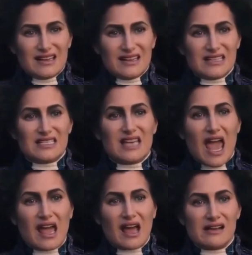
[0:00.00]

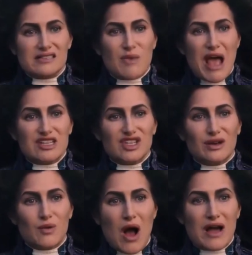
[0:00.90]
This is chaos
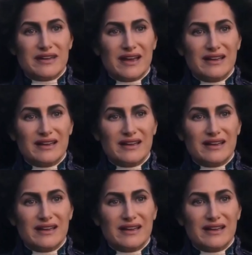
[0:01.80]
magic, Wanda.